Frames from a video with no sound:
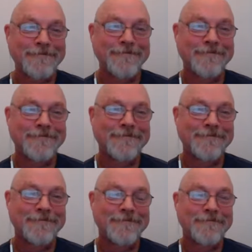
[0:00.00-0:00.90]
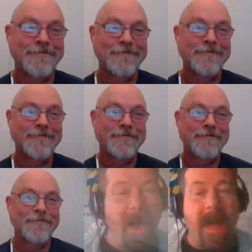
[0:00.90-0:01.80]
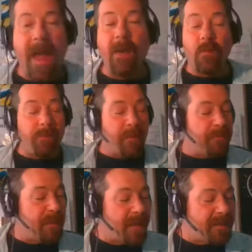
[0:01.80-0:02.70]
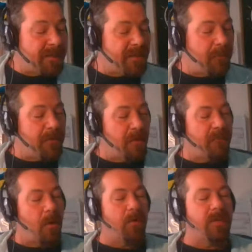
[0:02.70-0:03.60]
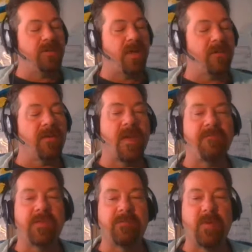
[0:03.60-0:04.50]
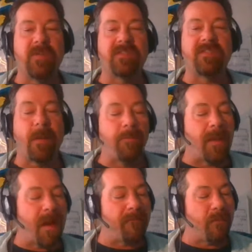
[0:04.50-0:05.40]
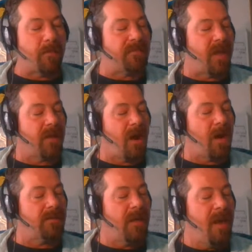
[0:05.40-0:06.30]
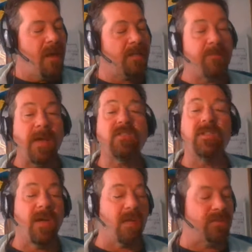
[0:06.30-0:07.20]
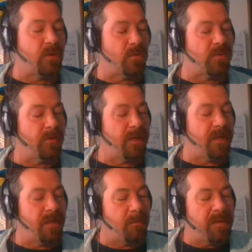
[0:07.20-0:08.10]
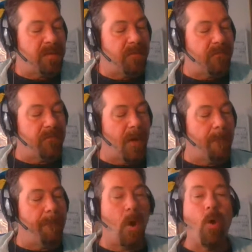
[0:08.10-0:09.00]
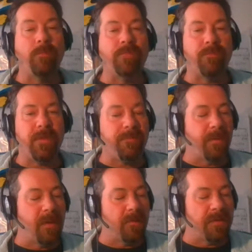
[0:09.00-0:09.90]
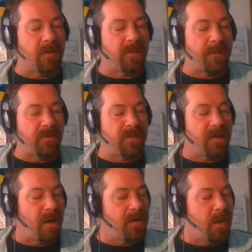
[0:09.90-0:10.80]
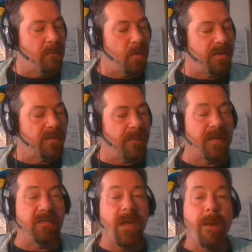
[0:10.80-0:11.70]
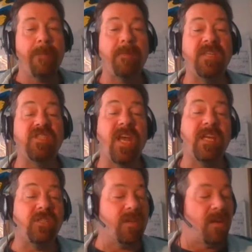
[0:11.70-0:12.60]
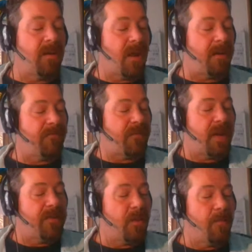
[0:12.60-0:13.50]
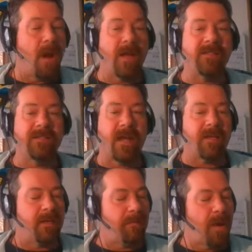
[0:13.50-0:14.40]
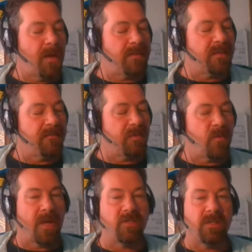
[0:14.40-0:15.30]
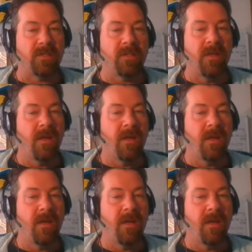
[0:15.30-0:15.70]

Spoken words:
Absolutely. That's what we're here for. And when people like yourself come forward and share their life experiences on platforms like ours, especially on social media, but give hope to people out there, especially our young boys and men, and maybe change their life and their mindset in a positive direction.